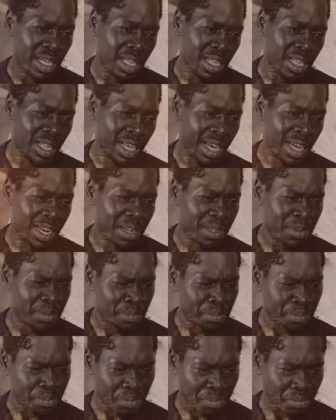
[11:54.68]

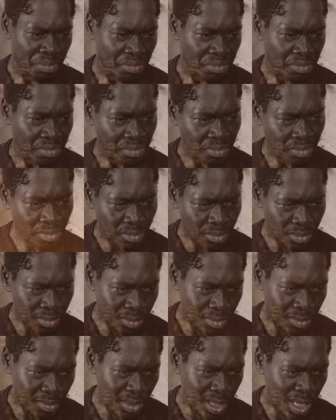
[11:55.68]
Then
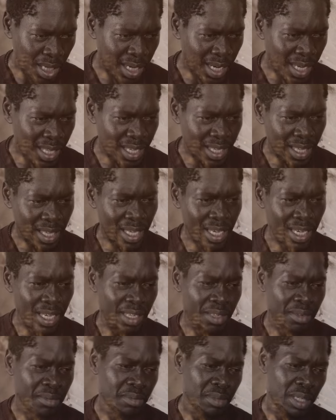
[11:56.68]
another
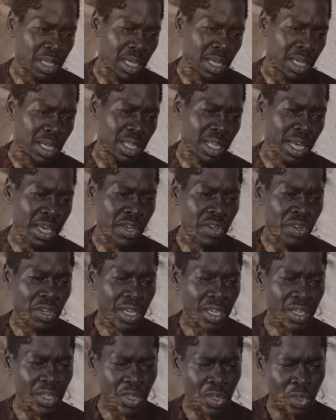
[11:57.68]
thing that you
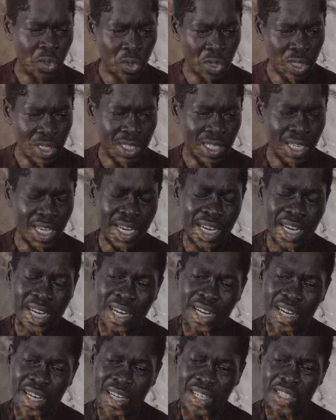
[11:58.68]
can do is
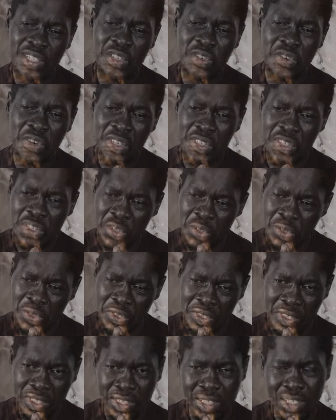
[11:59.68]
to
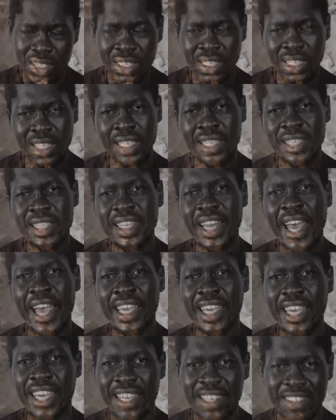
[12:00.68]
reduce the
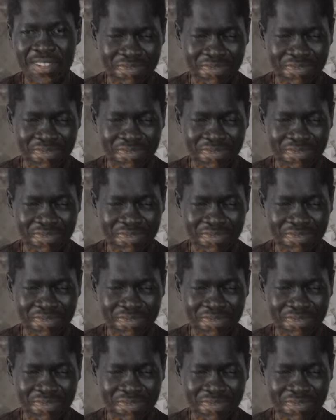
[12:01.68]
snacking.